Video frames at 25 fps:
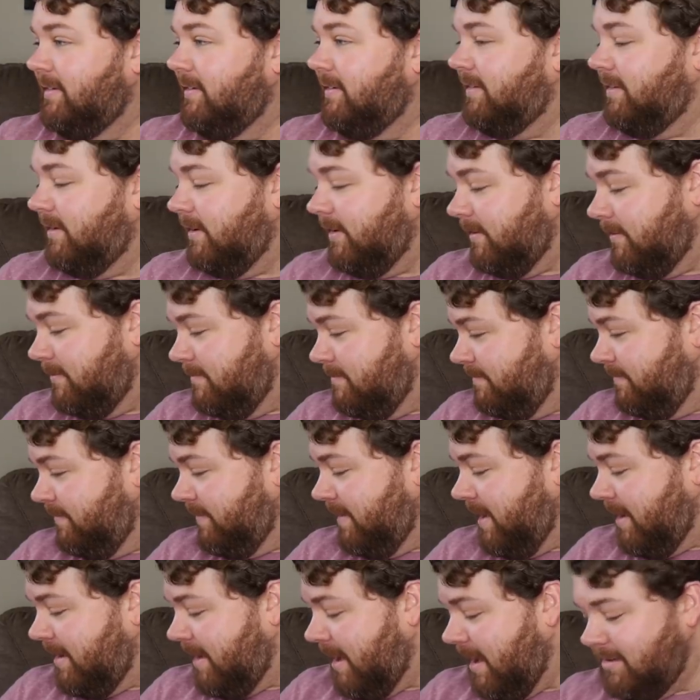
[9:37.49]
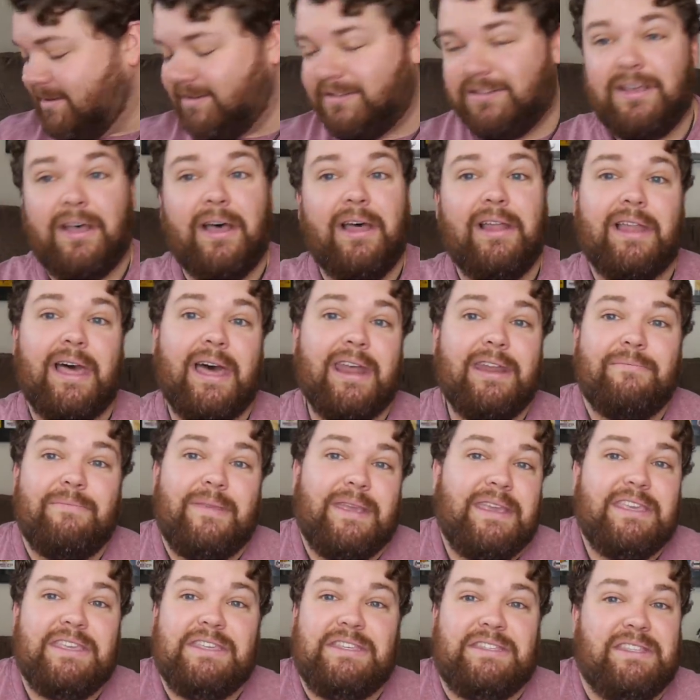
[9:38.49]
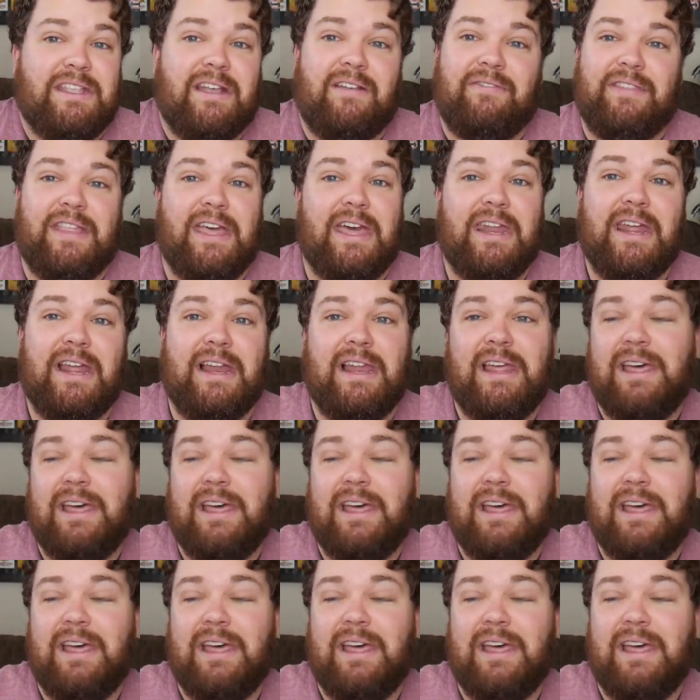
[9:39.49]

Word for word: So yeah, I just saw a lot of Mickey stuff that I